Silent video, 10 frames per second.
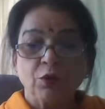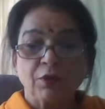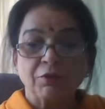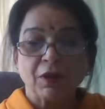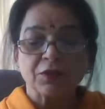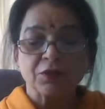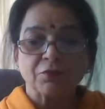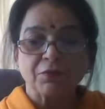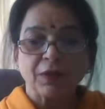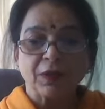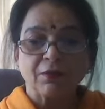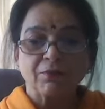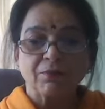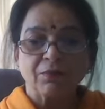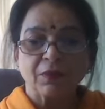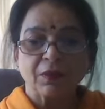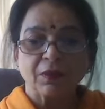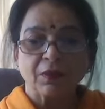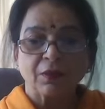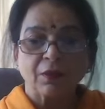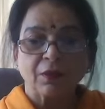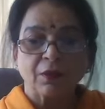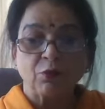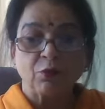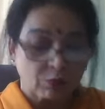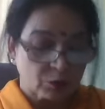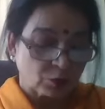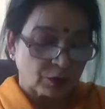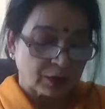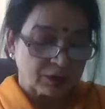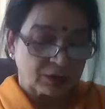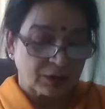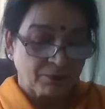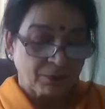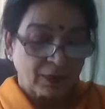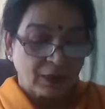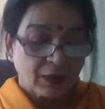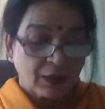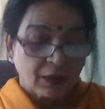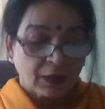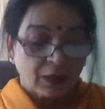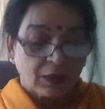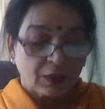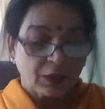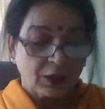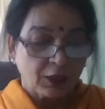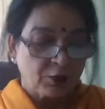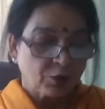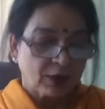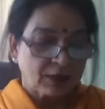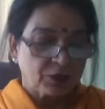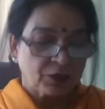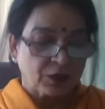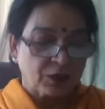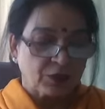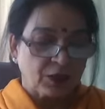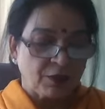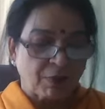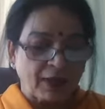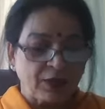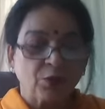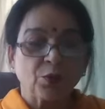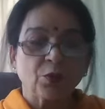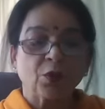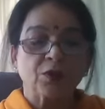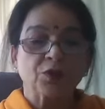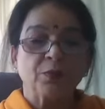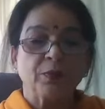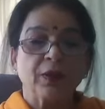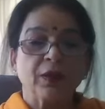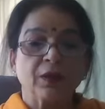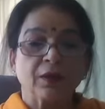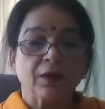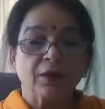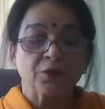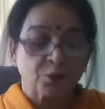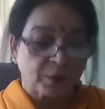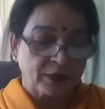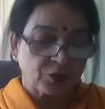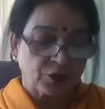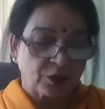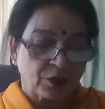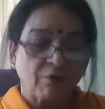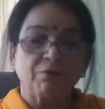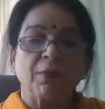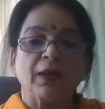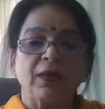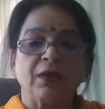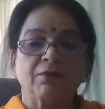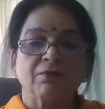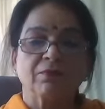yogic philosophy, the yog sutras. The ignorance is the microcosmic expression of Maya.